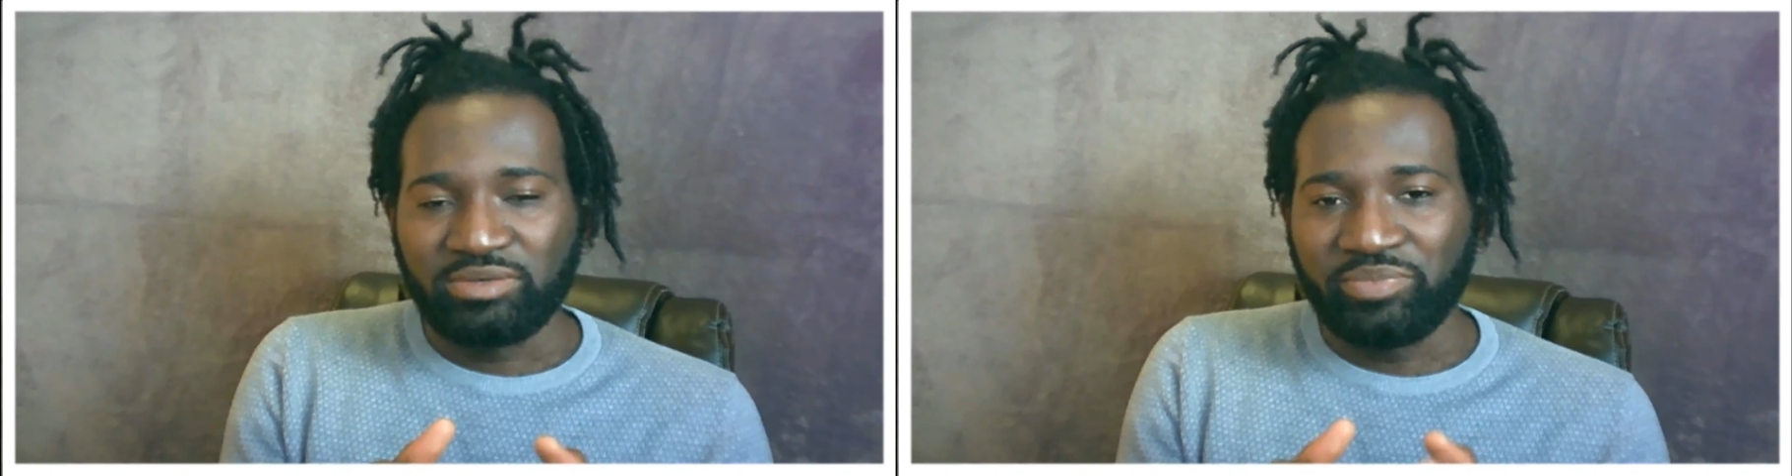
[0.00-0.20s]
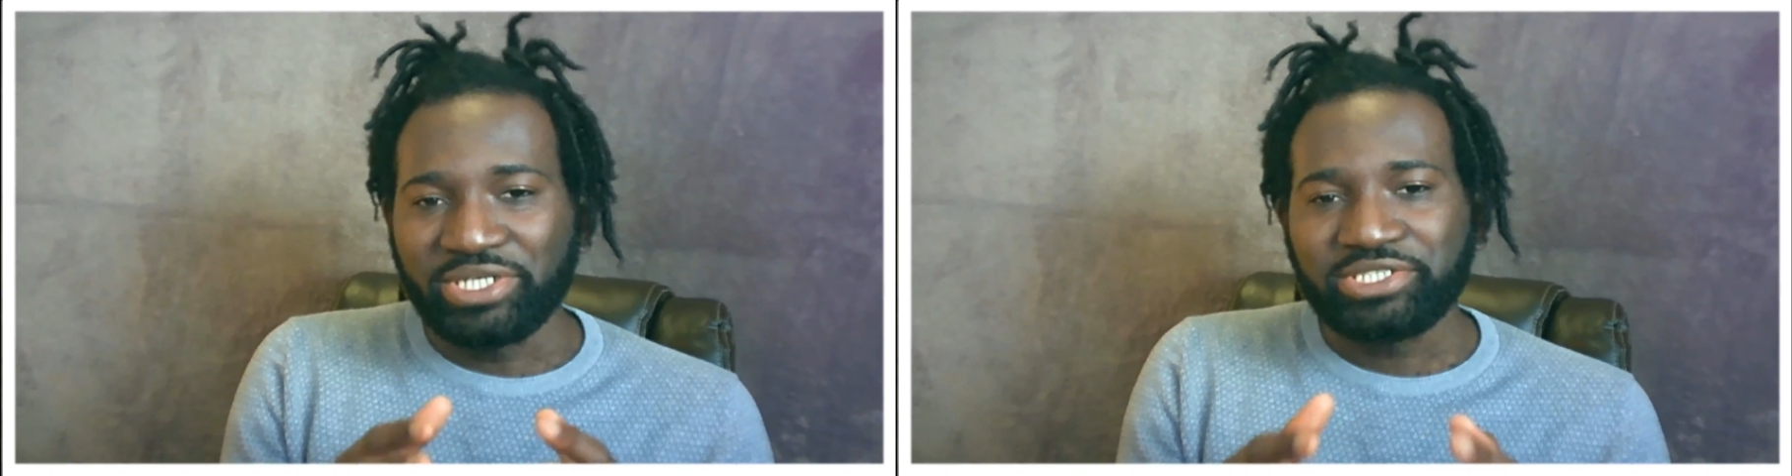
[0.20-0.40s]

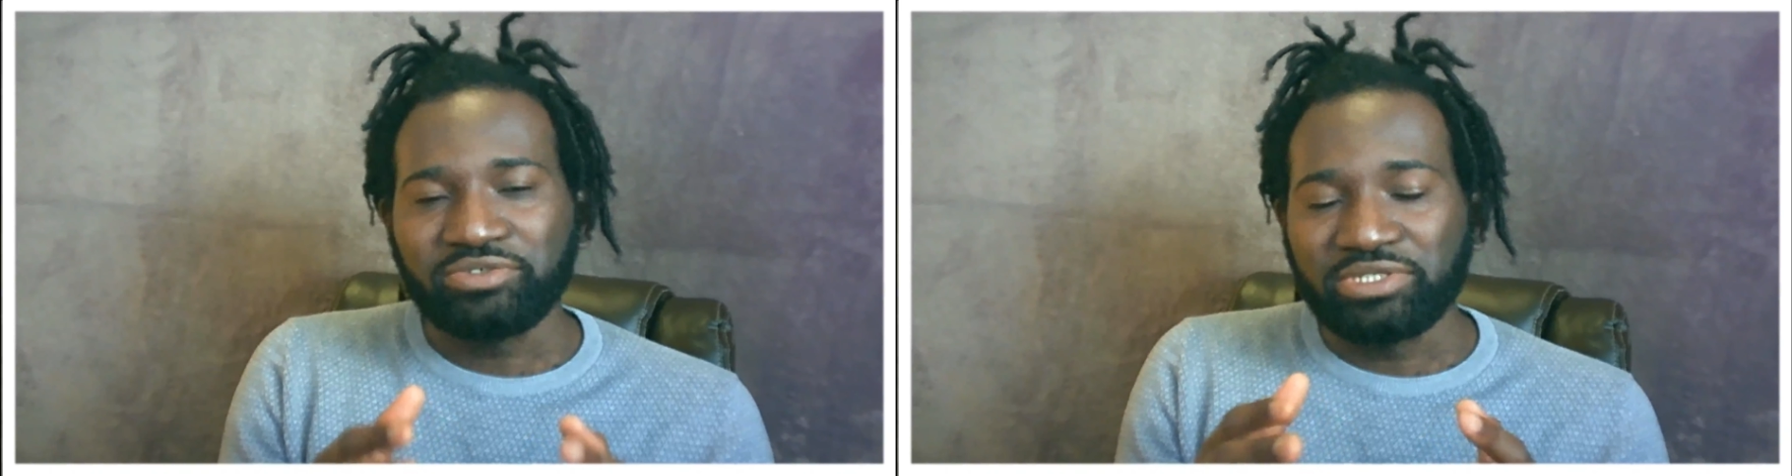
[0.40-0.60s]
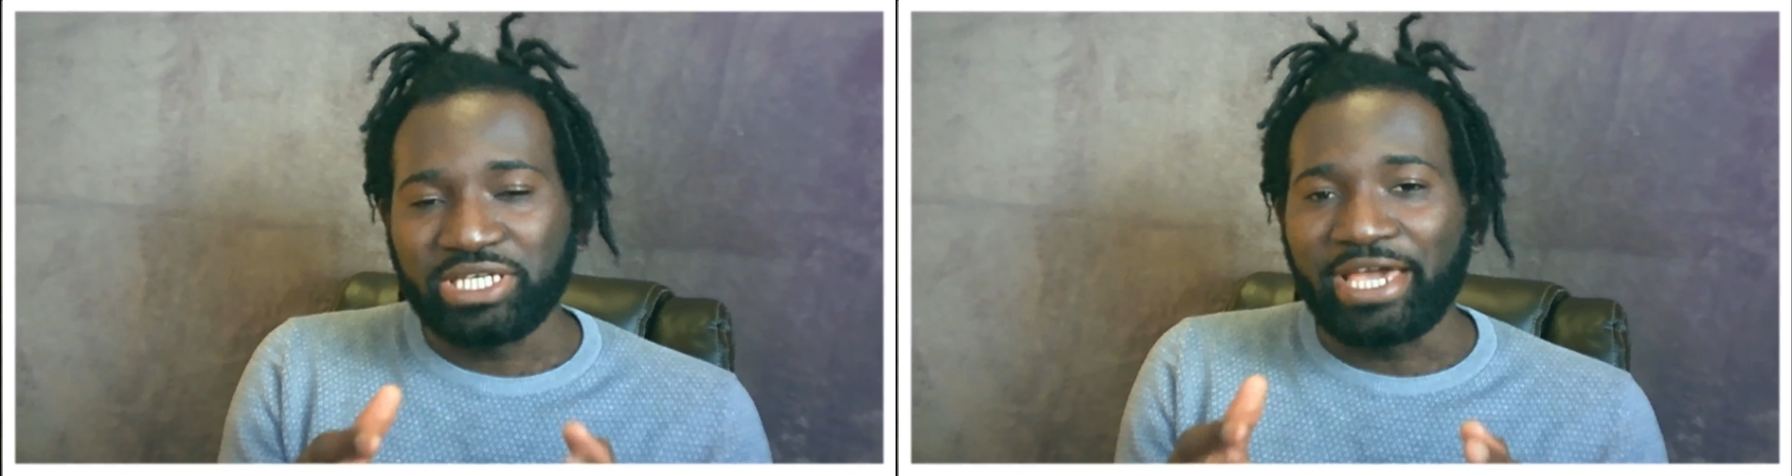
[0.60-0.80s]
based
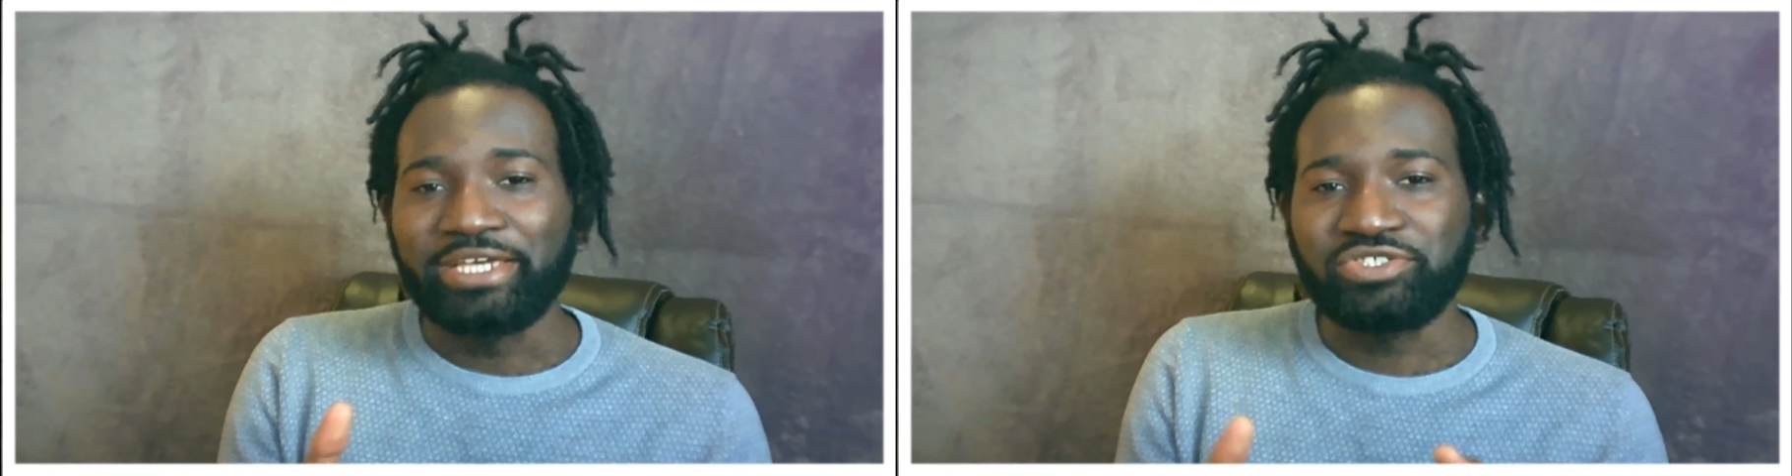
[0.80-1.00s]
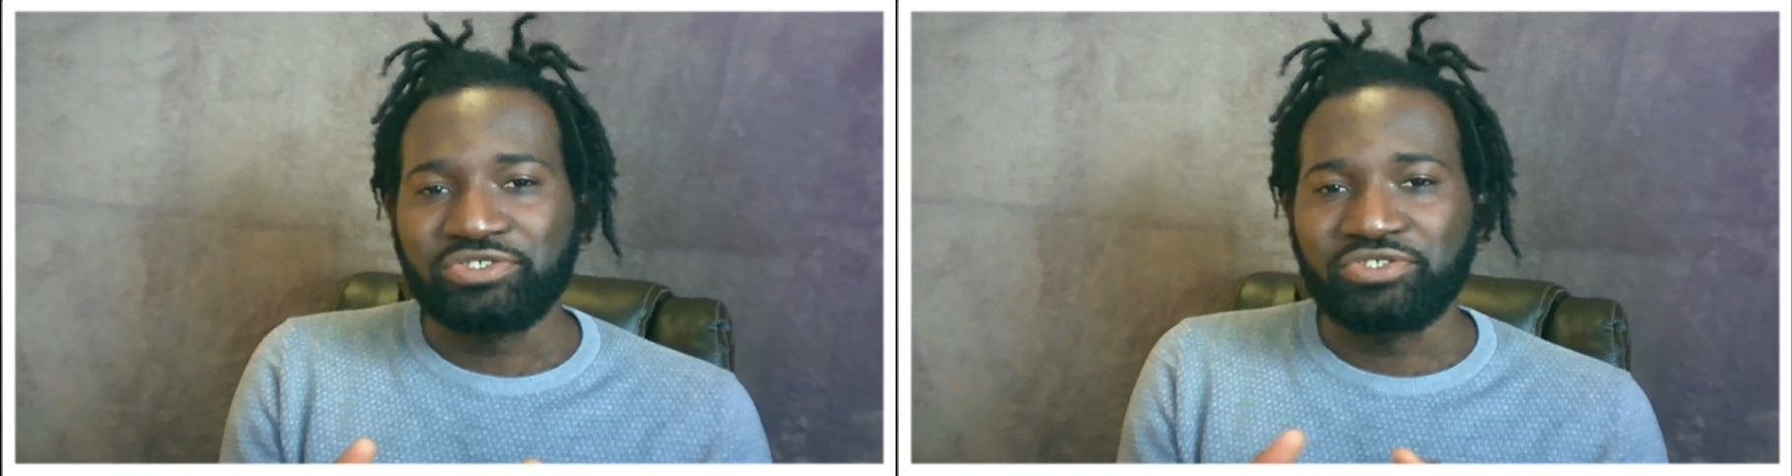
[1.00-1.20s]
on the
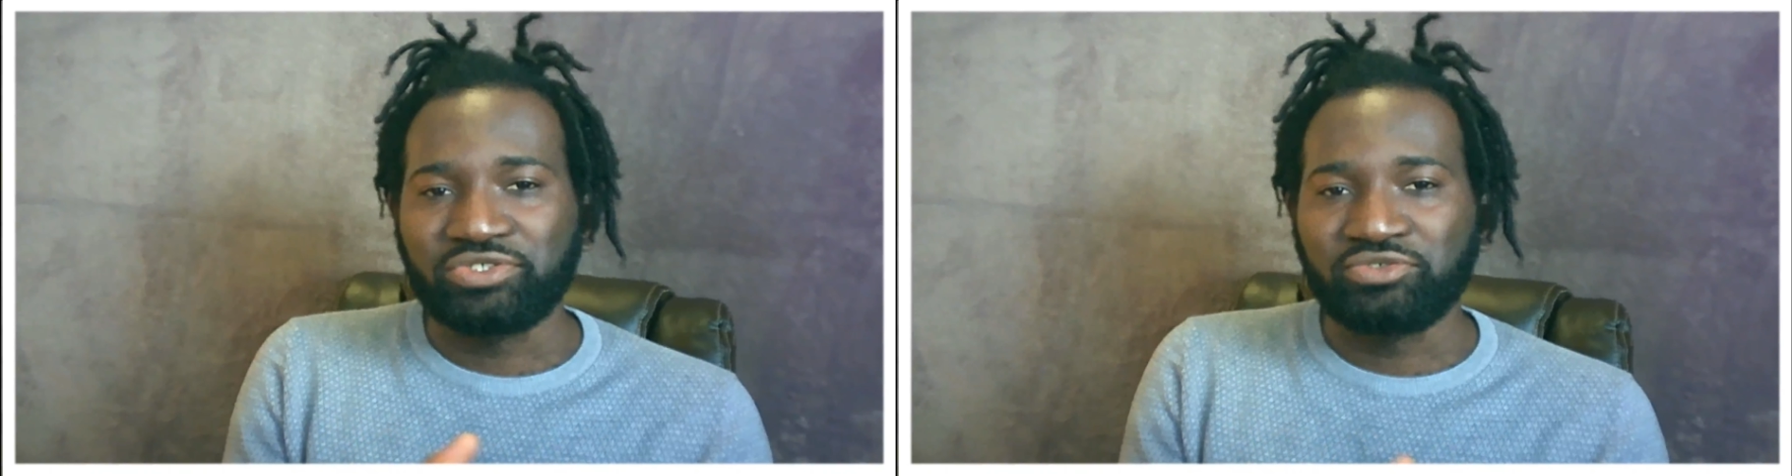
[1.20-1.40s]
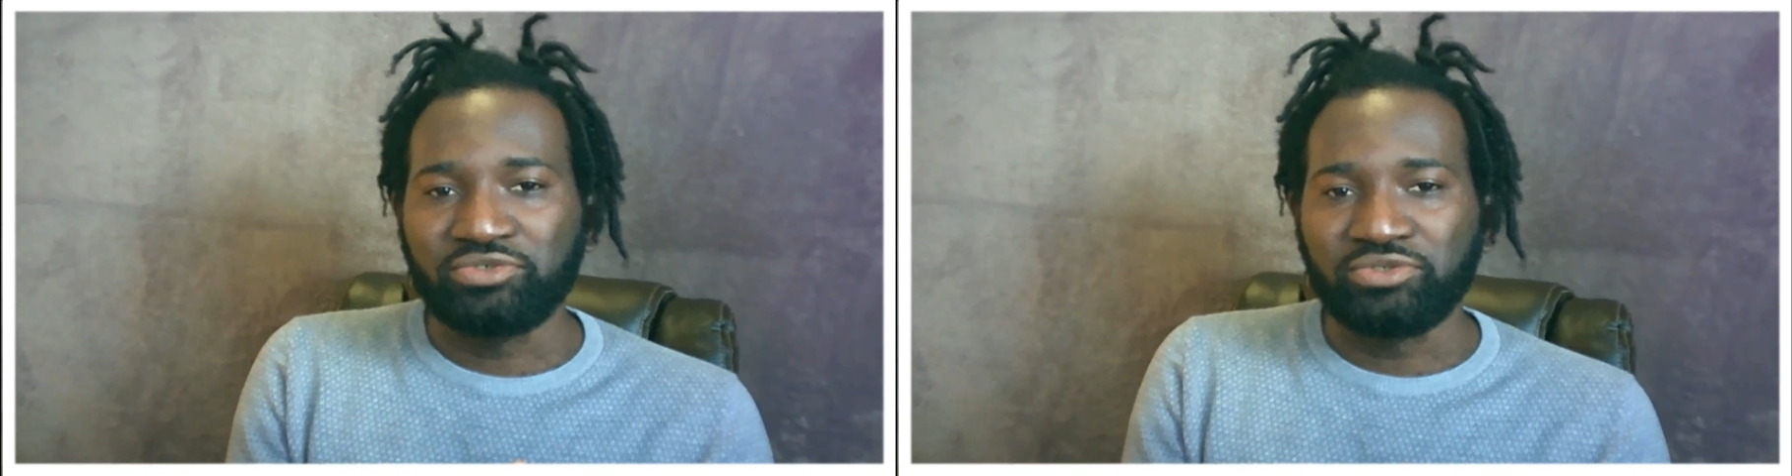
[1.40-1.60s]
answers
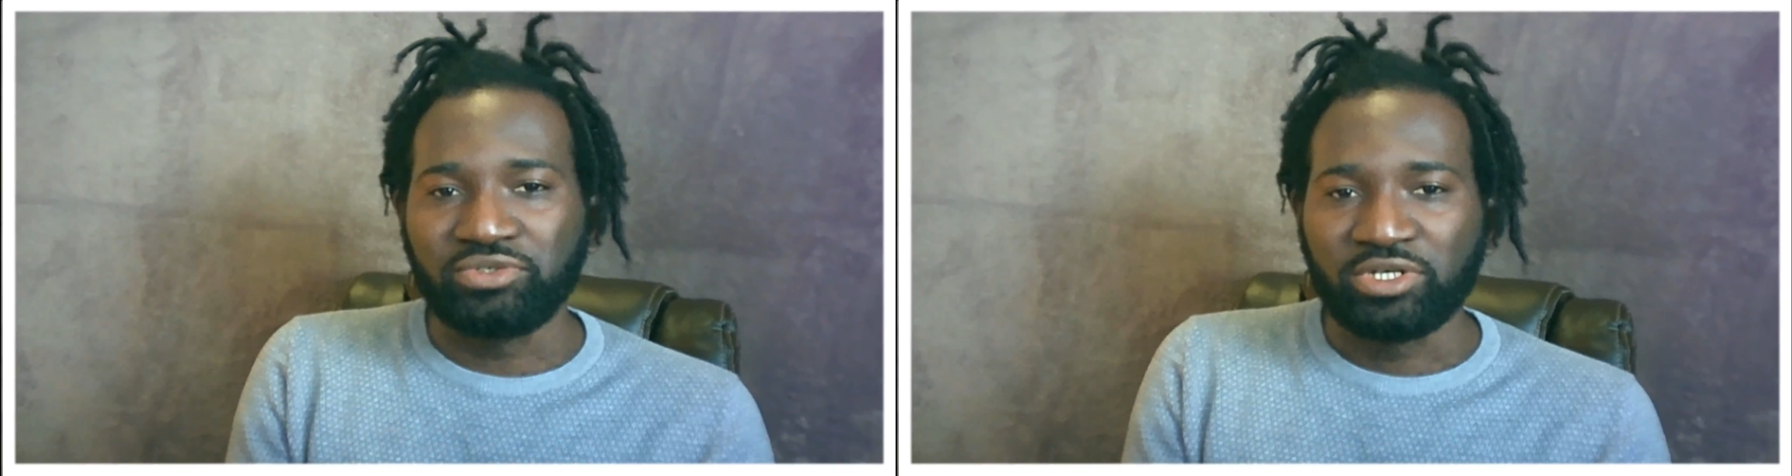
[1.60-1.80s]
to